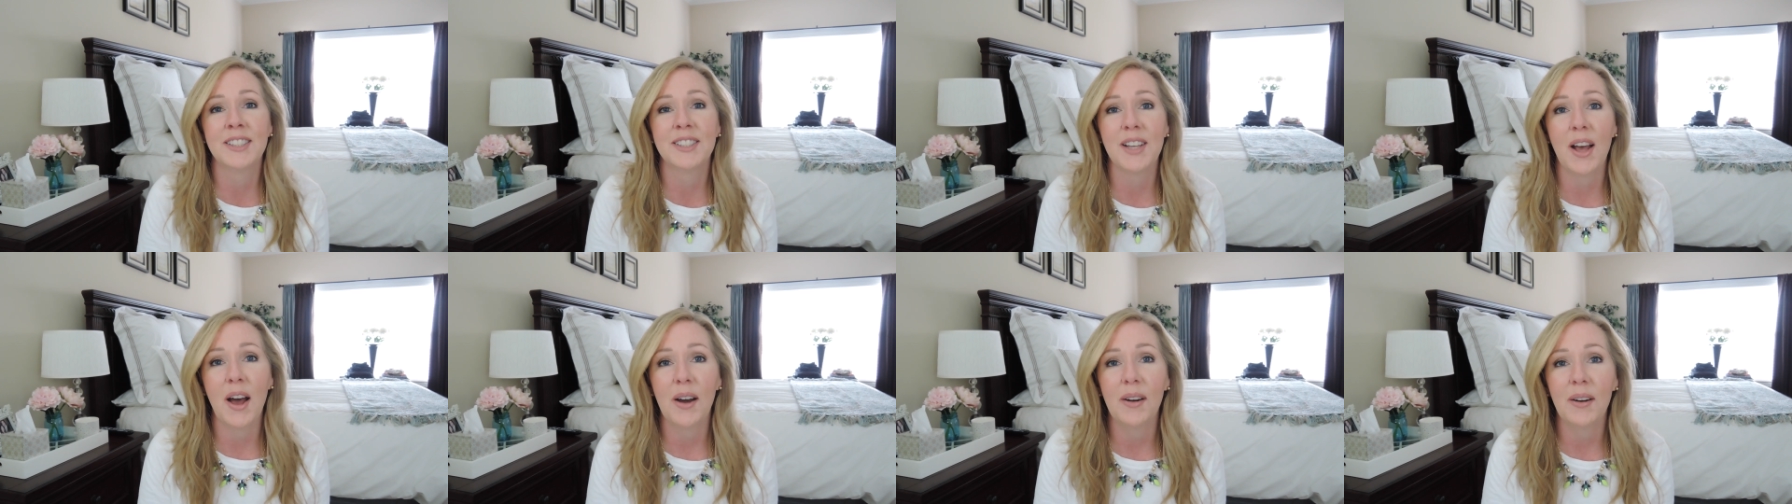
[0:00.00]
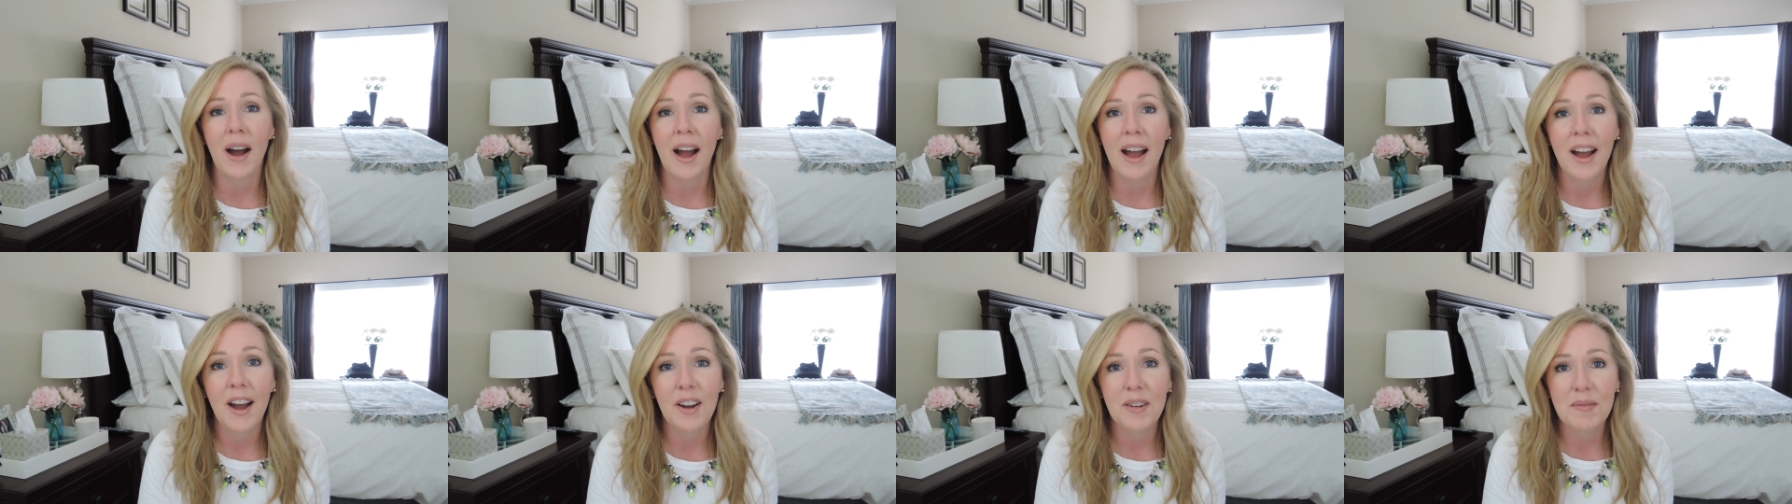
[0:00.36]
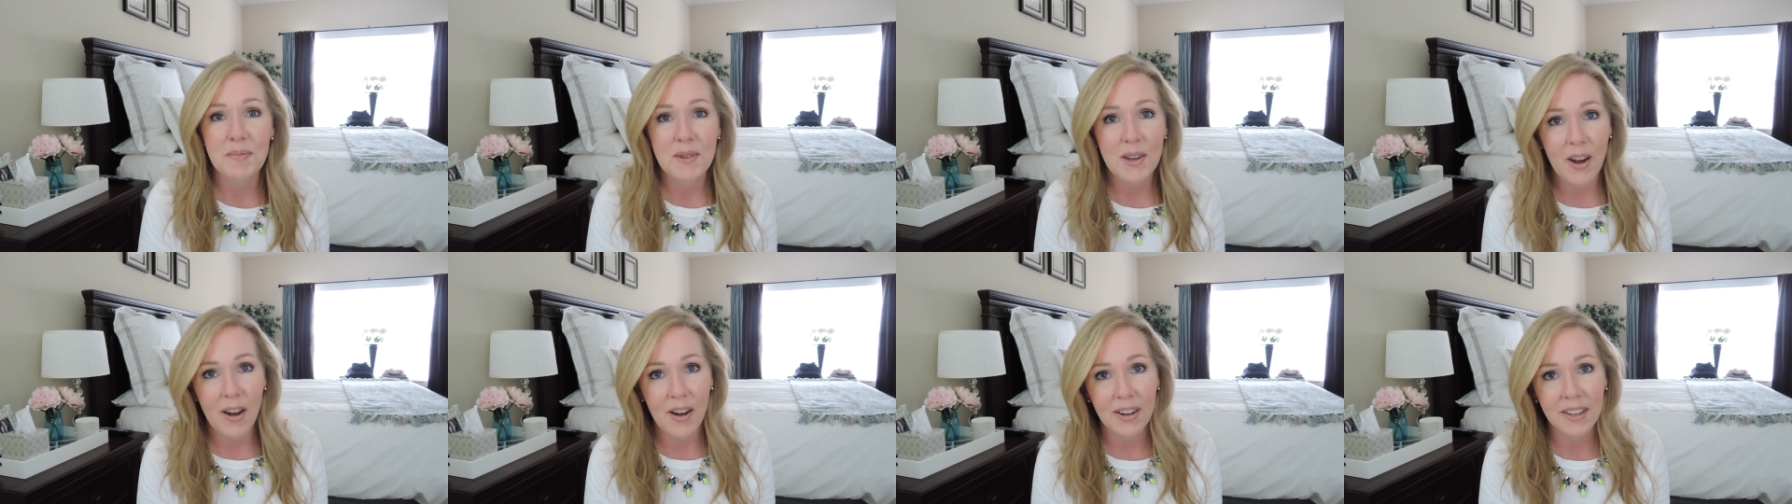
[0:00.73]
so I
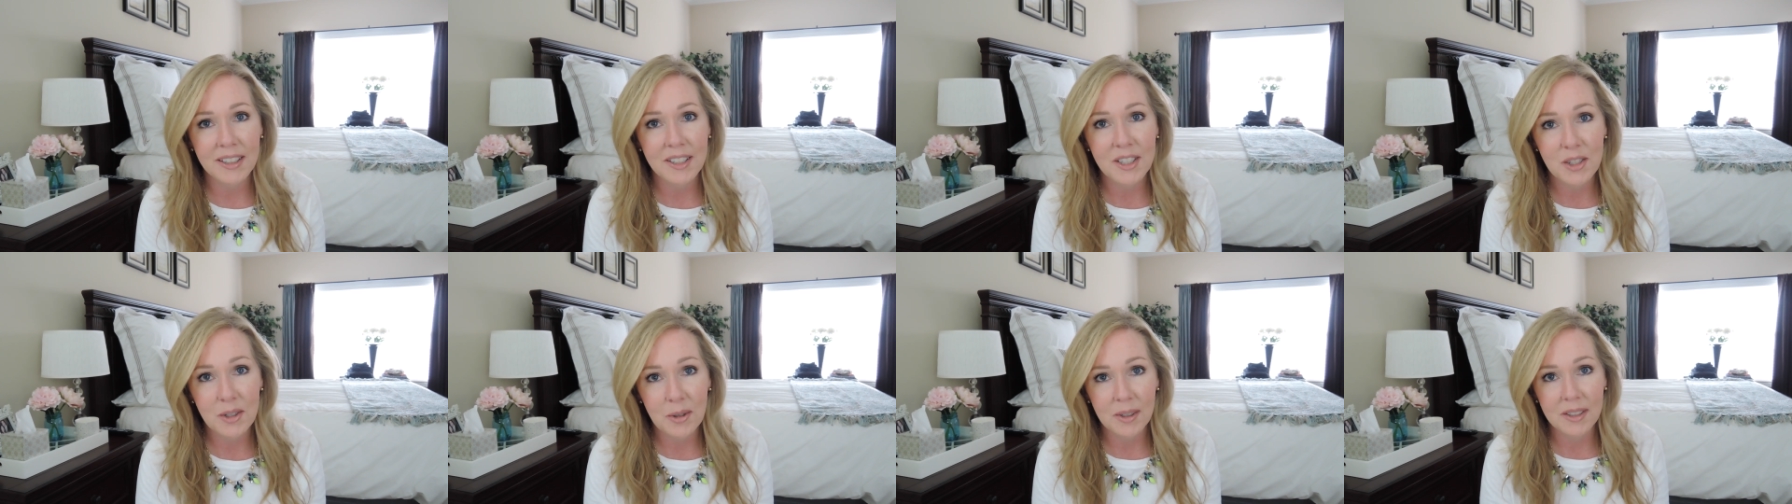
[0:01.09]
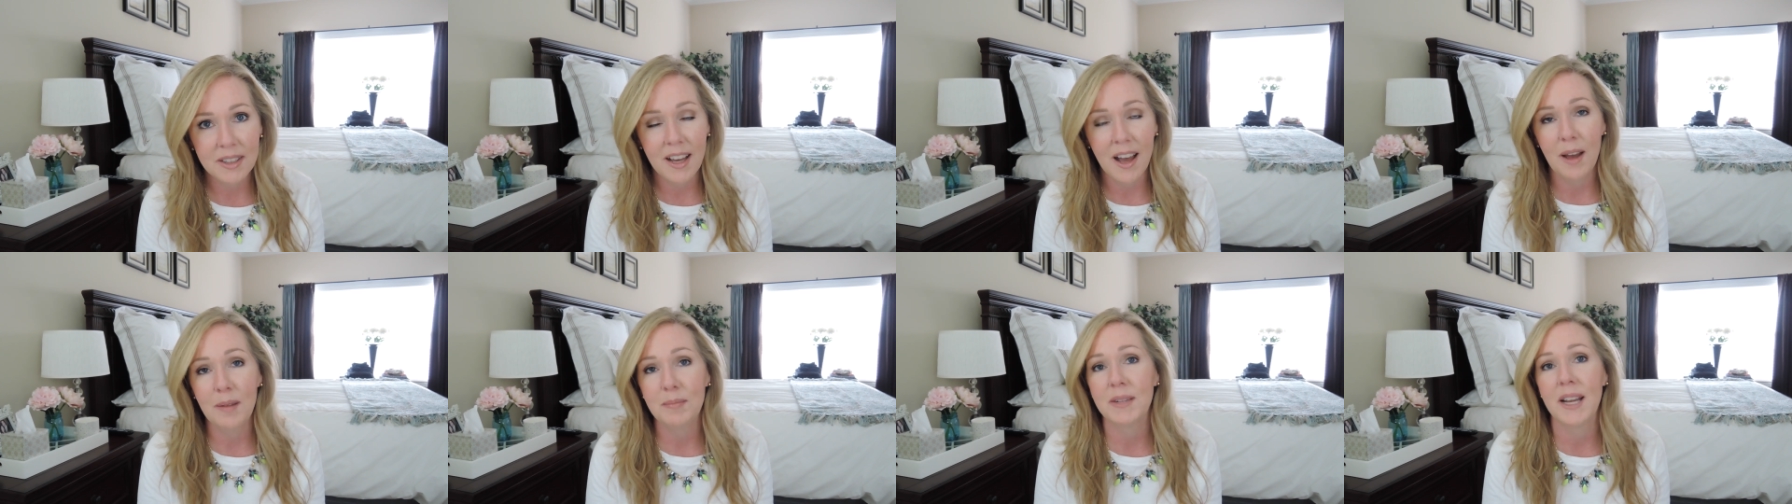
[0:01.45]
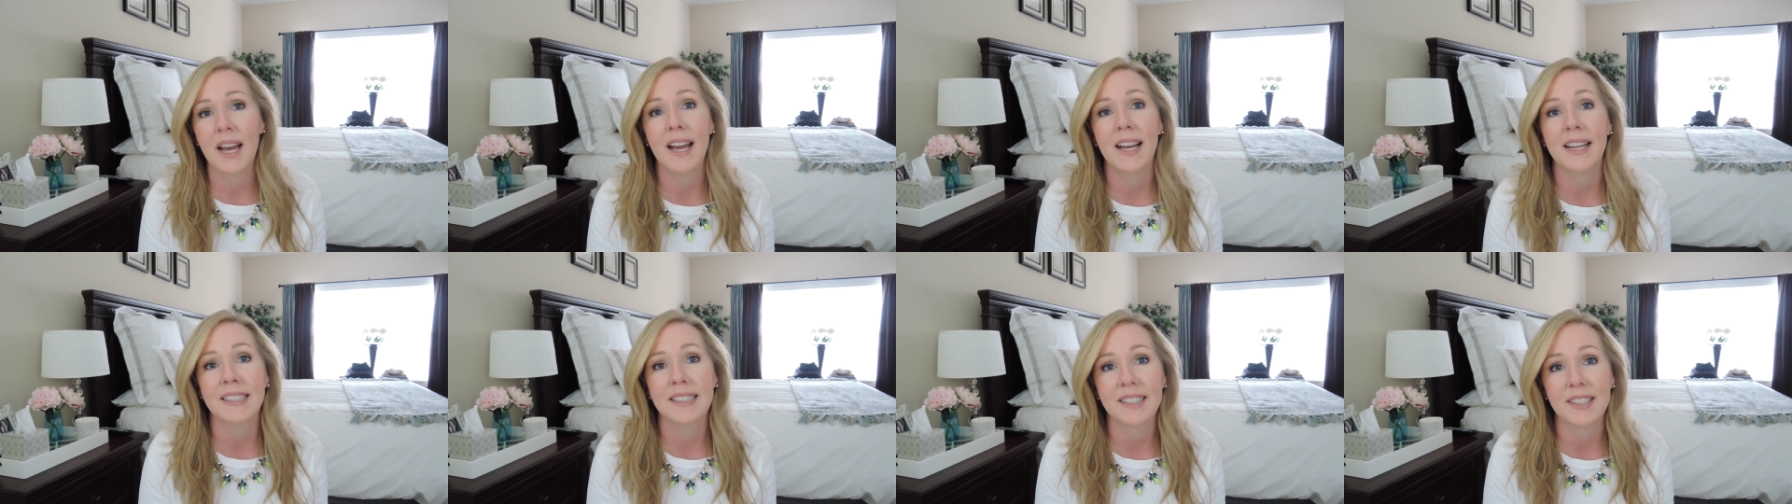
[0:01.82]
hope y'all enjoyed the
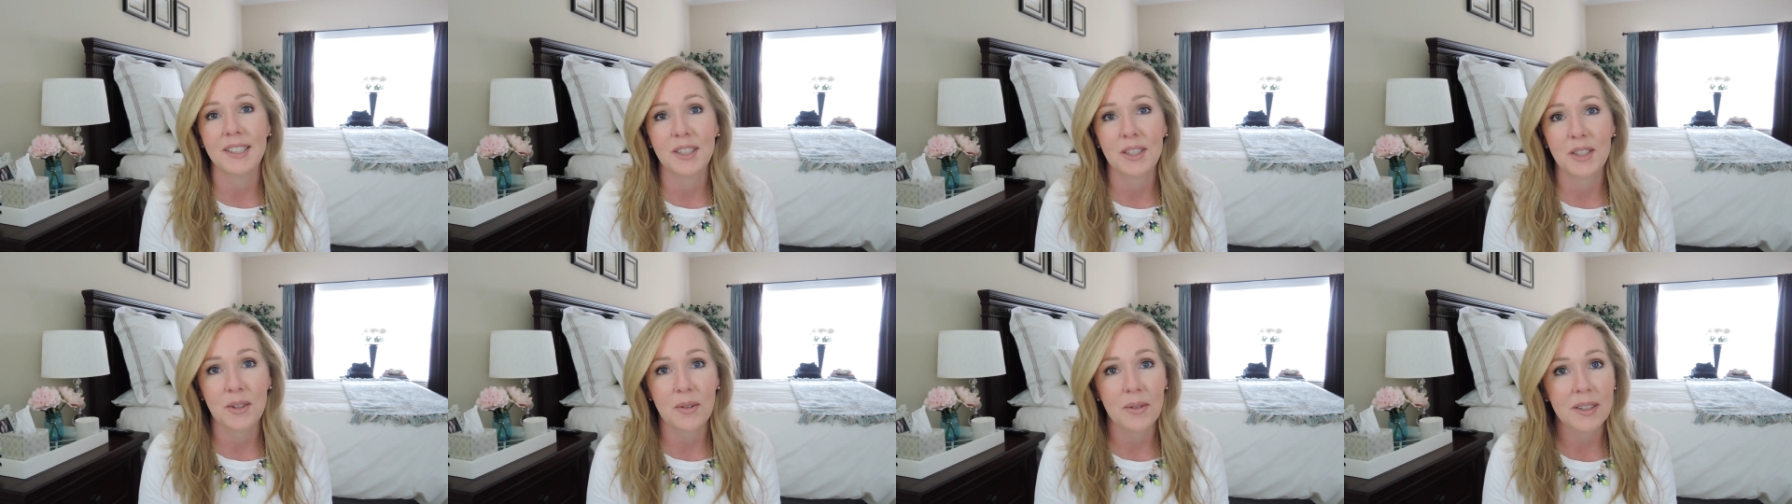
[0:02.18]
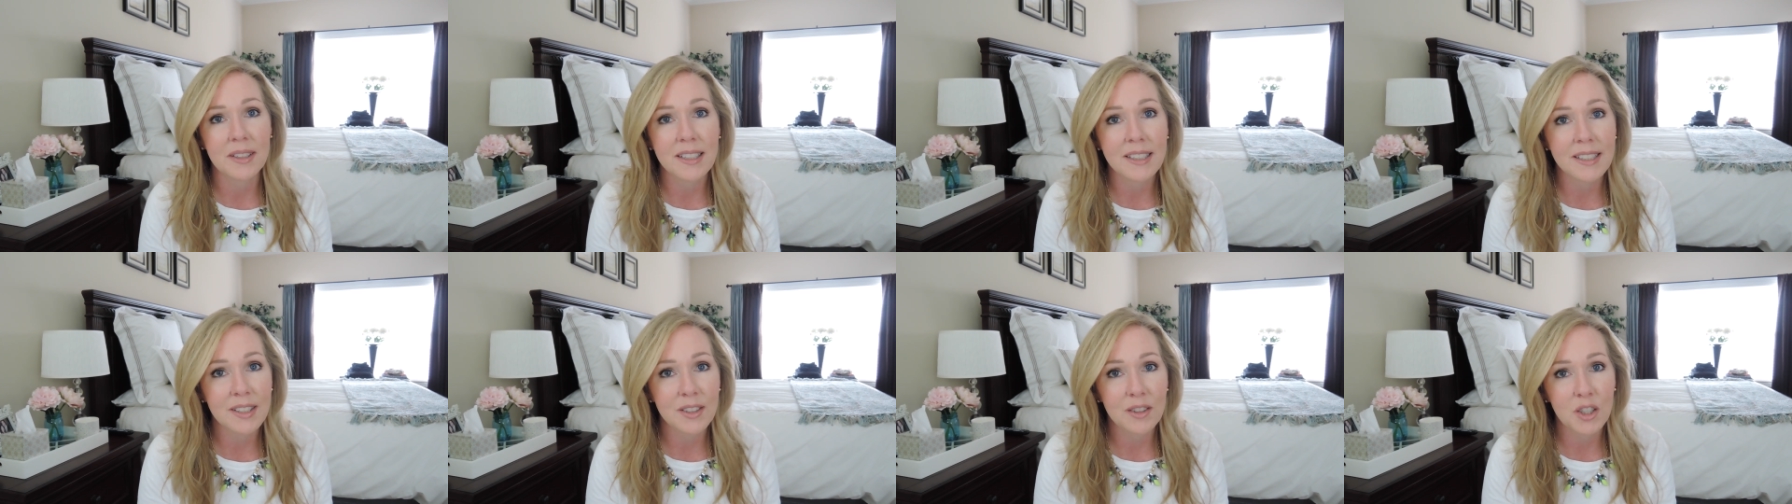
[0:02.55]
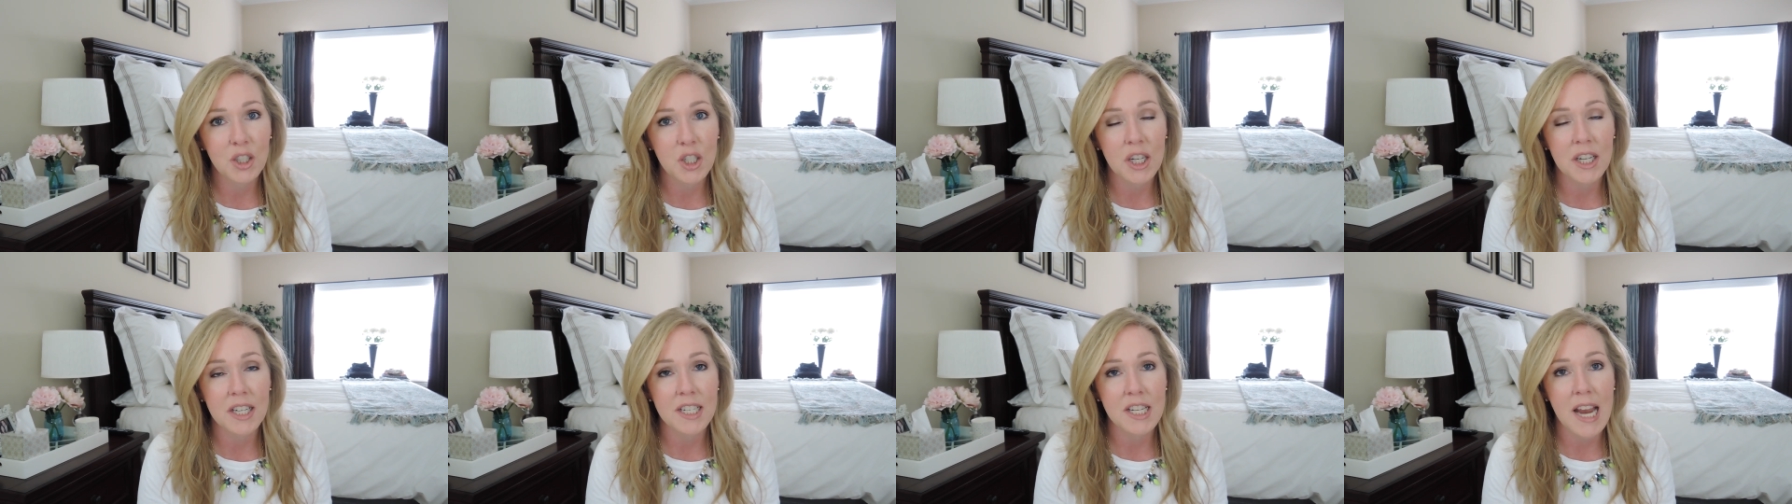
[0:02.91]
updates and enjoyed this little
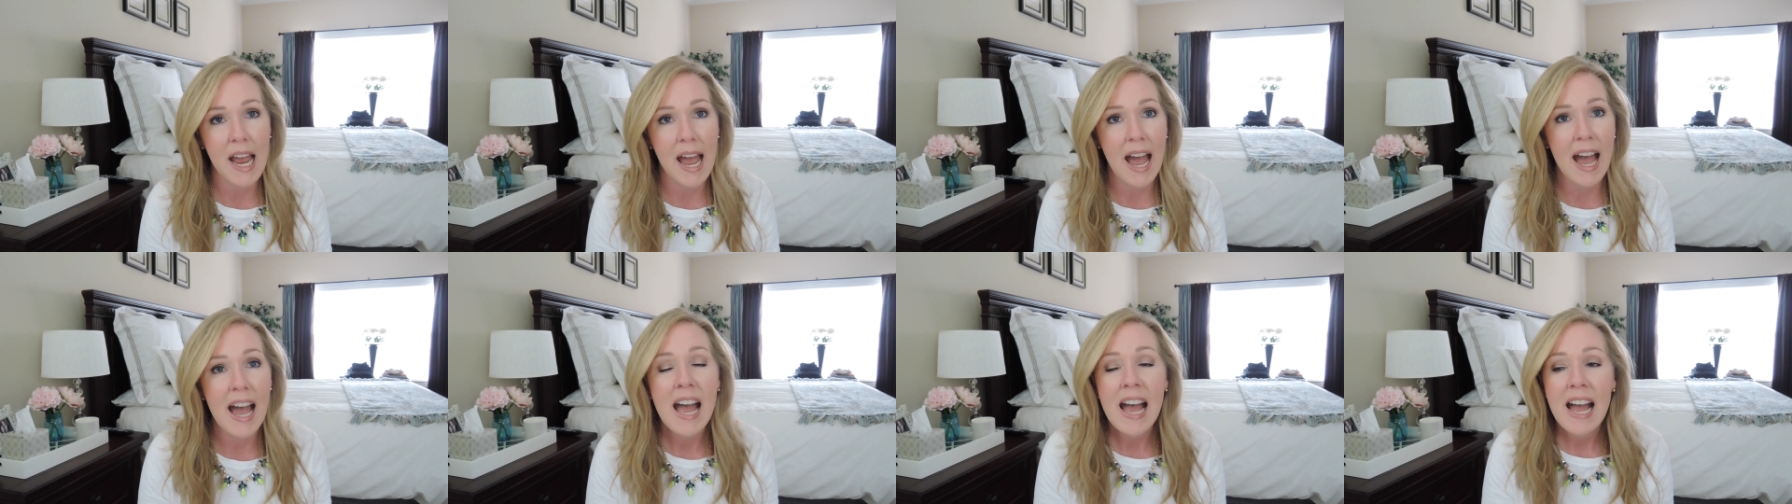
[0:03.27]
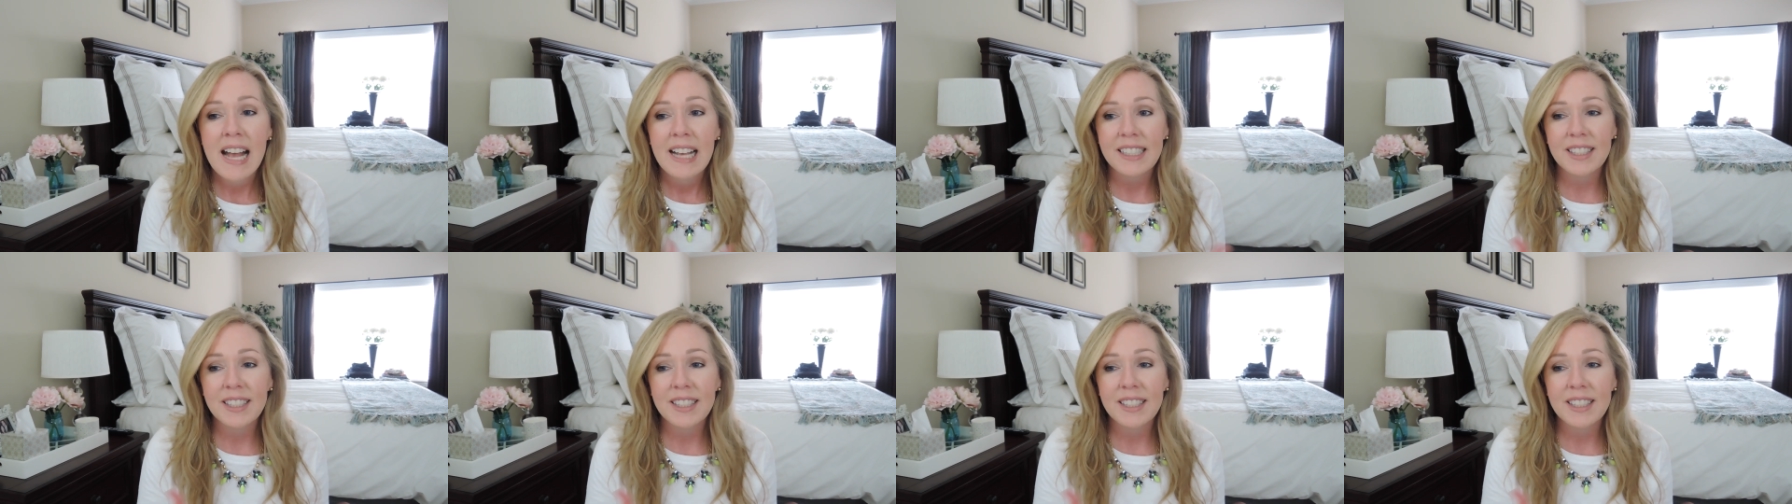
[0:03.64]
chit chat.